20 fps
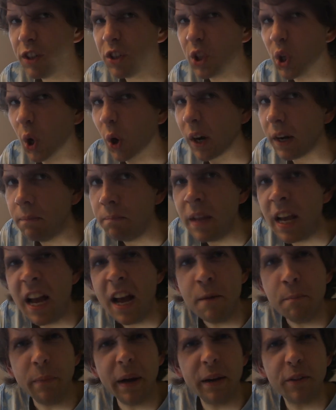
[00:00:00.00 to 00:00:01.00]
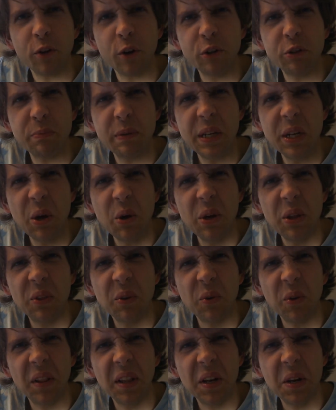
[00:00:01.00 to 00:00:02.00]
Sorry, my throat's been going
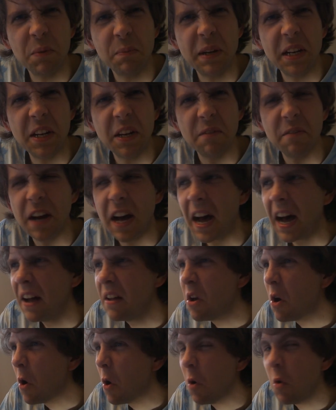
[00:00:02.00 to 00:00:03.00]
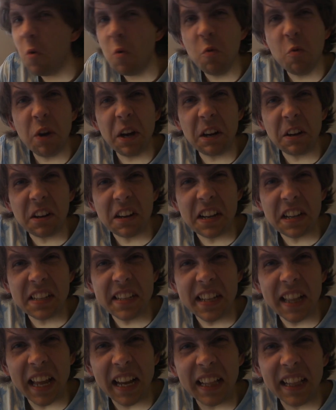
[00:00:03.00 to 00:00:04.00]
through a little bit of
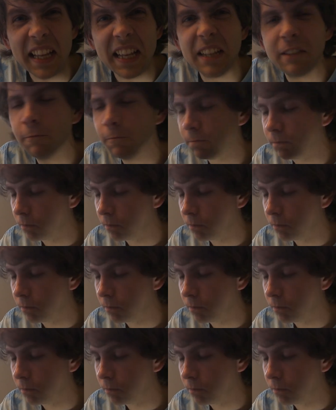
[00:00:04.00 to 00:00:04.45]
weirdness lately.